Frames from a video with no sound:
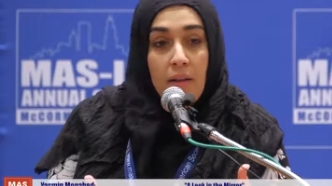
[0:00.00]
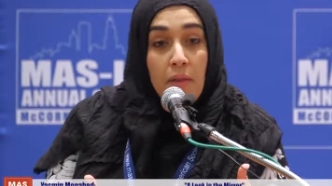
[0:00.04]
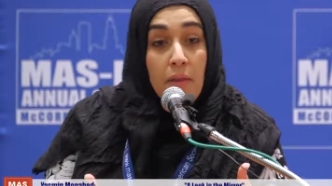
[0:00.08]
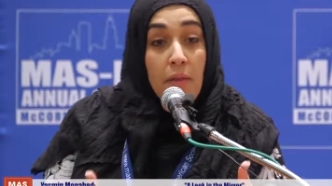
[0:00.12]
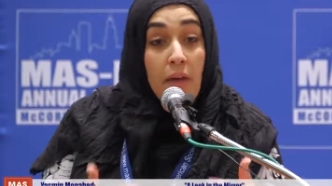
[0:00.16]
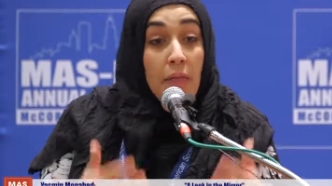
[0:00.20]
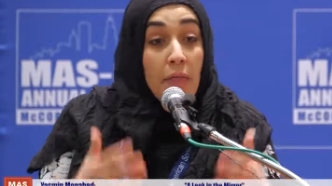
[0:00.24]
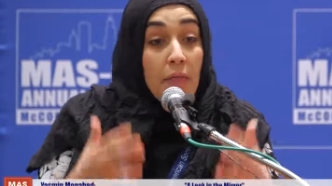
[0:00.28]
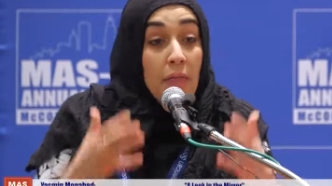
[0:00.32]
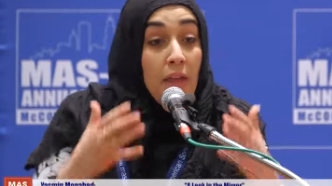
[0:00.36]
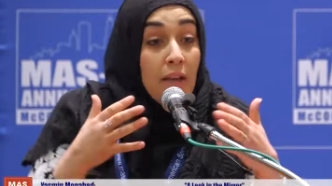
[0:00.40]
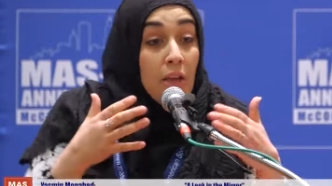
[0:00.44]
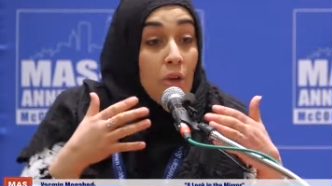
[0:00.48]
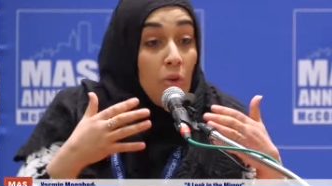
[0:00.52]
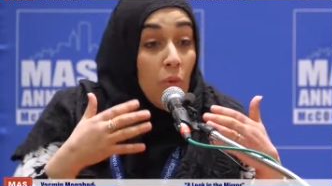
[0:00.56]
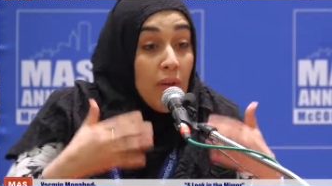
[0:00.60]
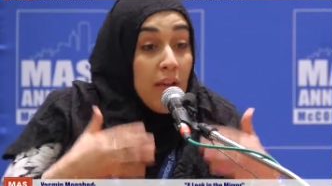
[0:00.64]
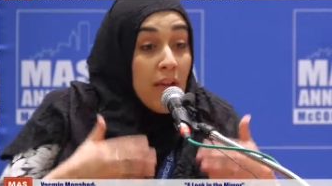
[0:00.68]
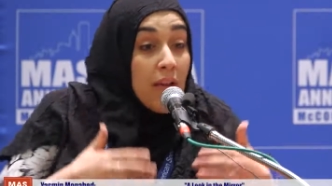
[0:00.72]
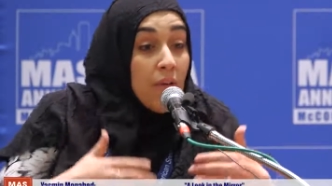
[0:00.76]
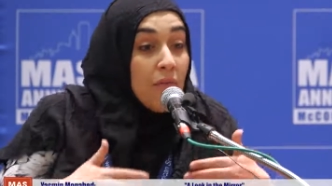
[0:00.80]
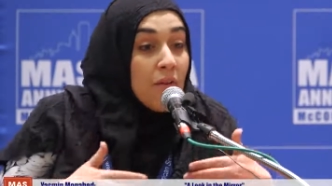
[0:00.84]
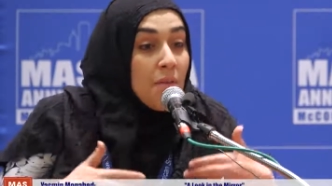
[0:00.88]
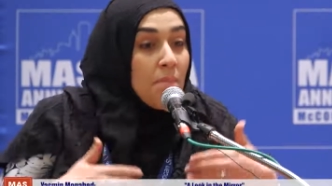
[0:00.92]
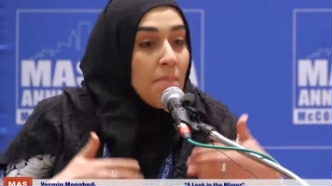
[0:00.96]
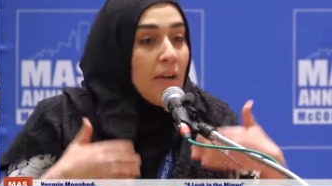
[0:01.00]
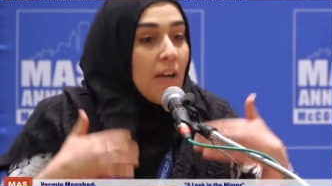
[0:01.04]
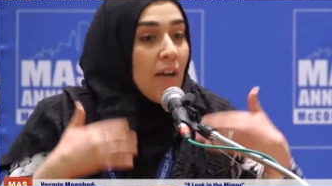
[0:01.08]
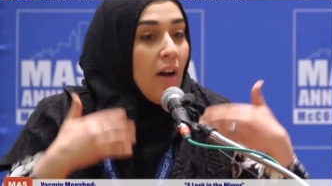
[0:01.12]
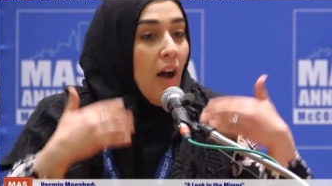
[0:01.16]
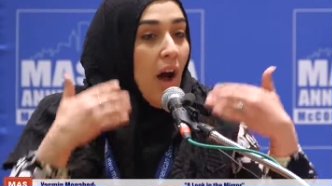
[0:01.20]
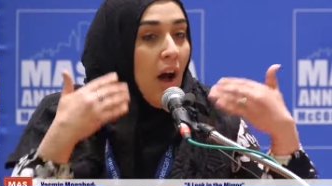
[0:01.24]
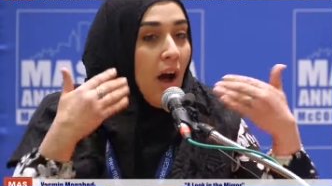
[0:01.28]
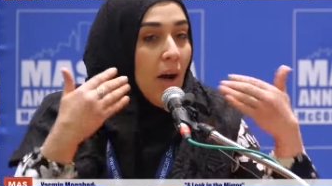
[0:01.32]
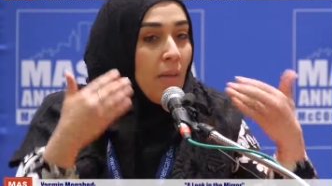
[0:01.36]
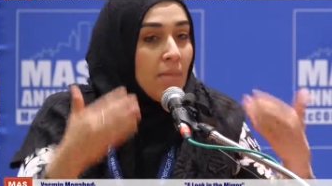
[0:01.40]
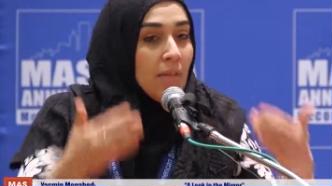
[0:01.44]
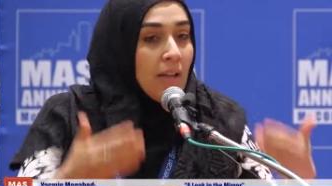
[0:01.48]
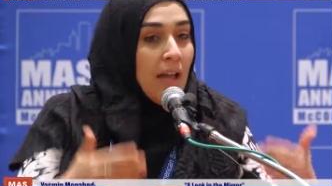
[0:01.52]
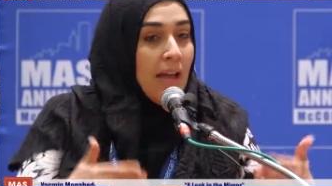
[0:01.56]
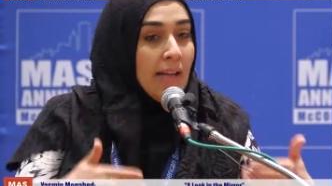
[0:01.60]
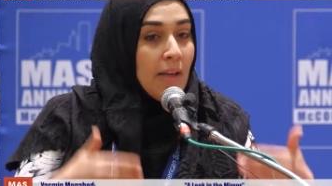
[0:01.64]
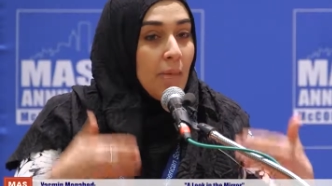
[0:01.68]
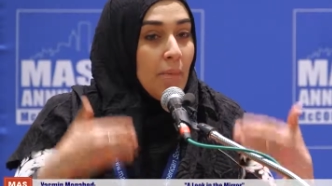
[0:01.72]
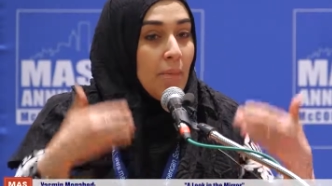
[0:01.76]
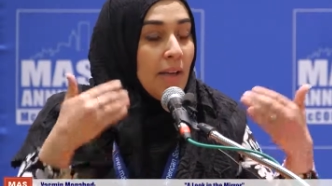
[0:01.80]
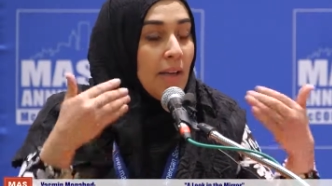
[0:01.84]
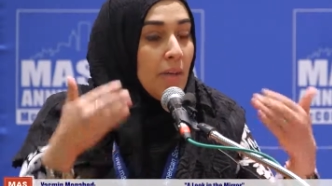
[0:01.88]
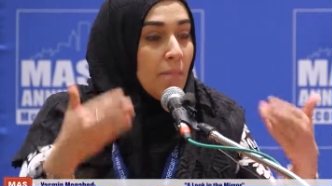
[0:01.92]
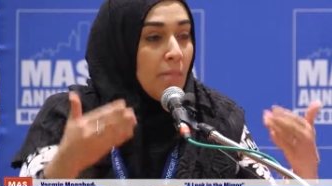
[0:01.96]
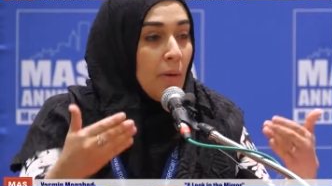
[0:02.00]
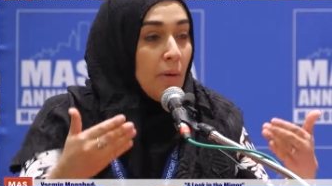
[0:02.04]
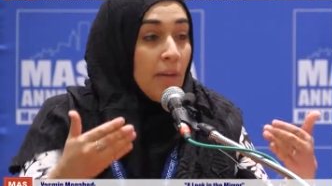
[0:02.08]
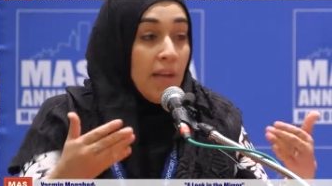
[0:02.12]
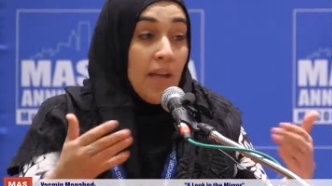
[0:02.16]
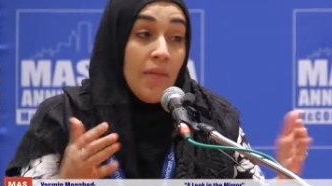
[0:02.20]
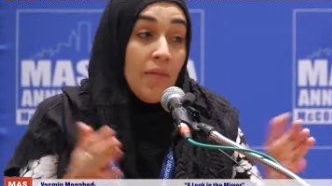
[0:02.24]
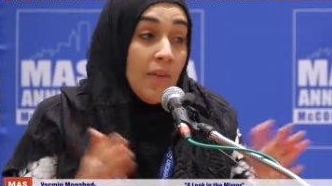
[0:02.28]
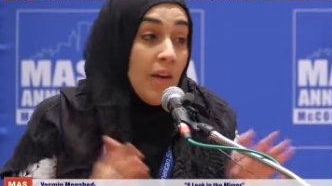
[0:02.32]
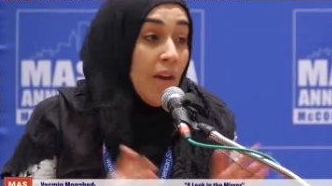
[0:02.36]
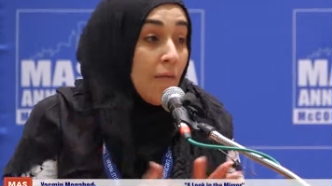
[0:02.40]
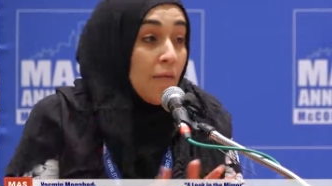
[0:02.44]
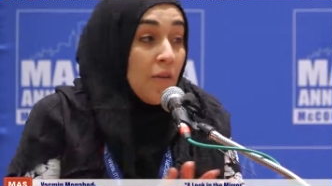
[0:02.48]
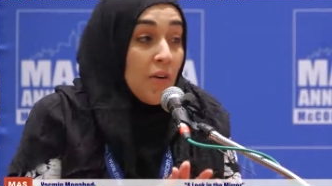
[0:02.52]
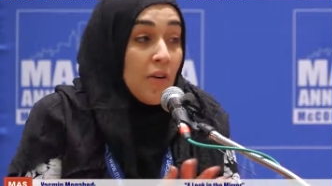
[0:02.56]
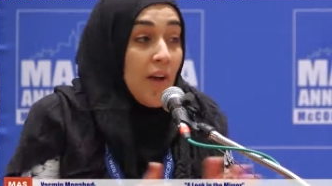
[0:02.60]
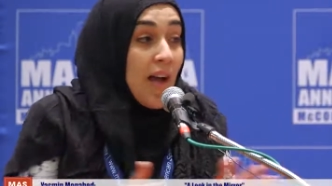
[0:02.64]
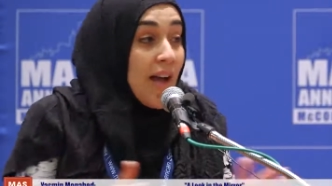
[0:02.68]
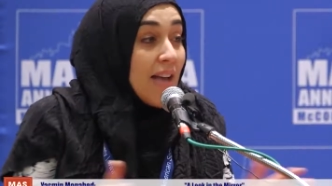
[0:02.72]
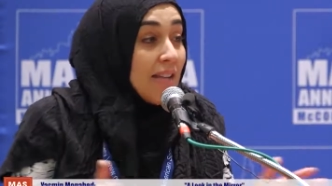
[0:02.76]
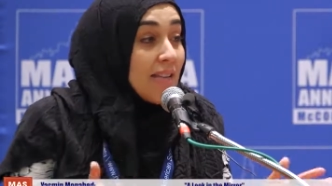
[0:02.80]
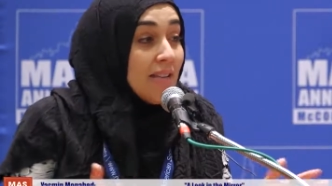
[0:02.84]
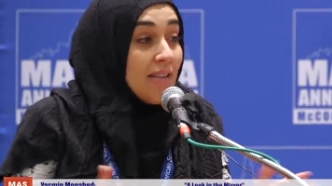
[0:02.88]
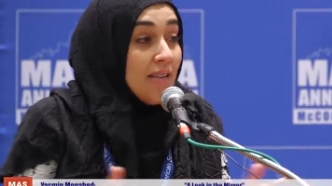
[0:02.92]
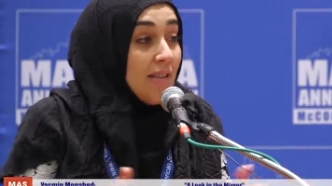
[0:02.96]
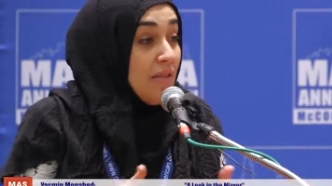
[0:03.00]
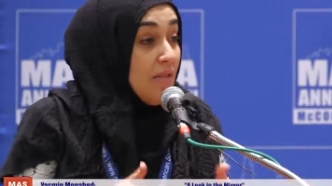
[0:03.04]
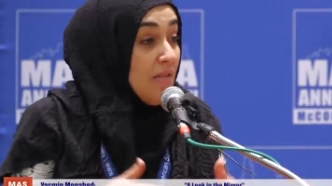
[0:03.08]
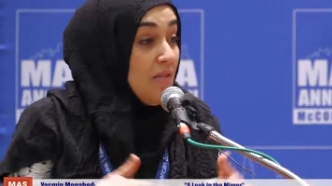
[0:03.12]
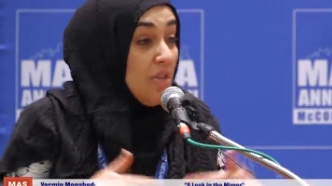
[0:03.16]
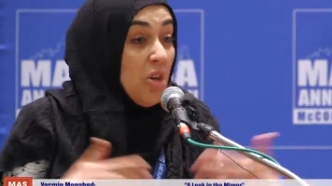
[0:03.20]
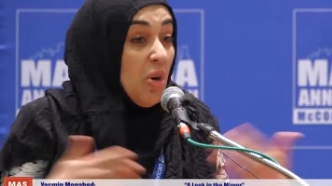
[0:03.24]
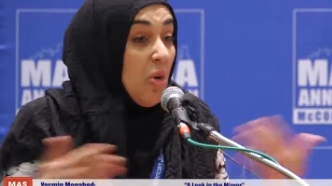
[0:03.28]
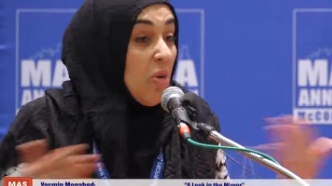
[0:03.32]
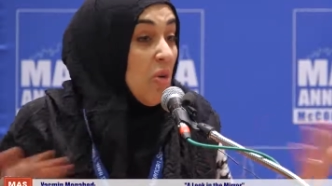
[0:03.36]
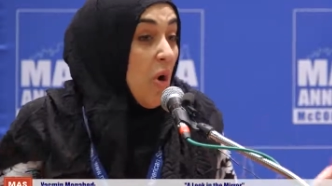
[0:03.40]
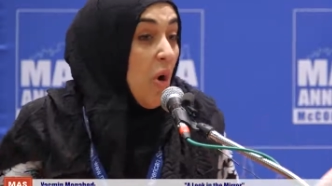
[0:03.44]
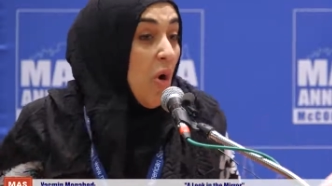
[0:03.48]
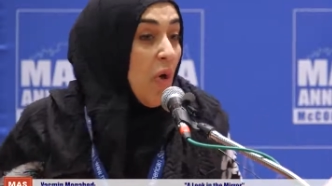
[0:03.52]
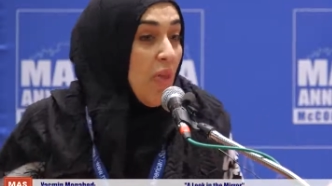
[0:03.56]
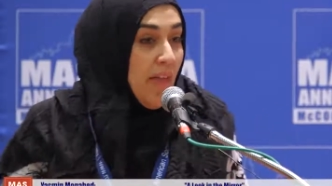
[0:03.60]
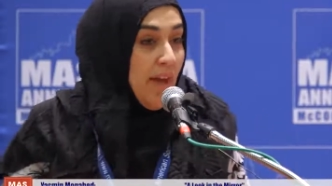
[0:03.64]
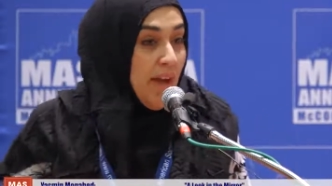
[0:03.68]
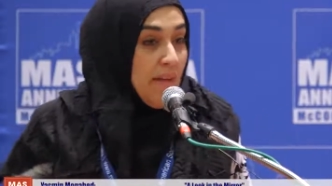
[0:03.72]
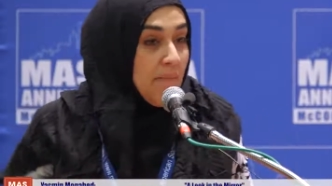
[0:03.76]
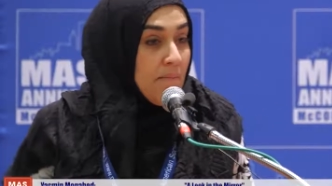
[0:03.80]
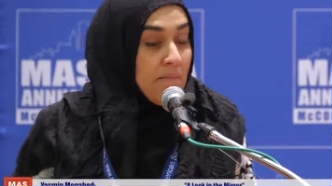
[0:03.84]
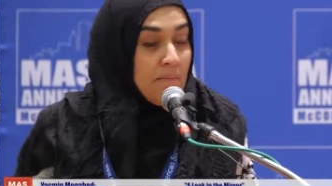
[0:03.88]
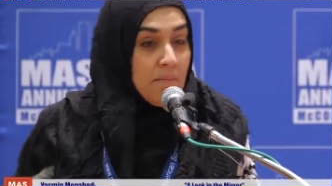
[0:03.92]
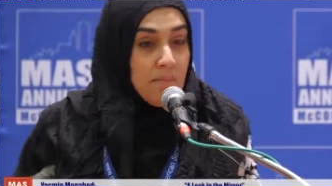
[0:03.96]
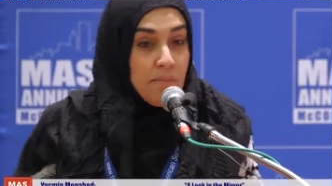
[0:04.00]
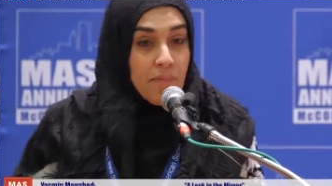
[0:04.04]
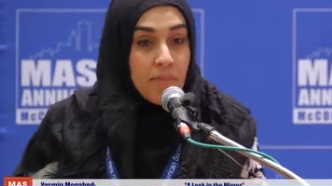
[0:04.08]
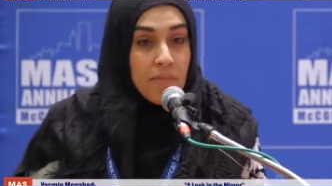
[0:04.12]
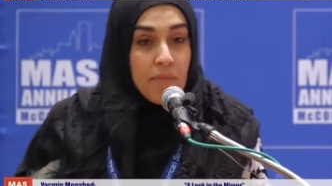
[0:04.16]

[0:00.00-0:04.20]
That, that you even become like people, even if you're not, you don't know them,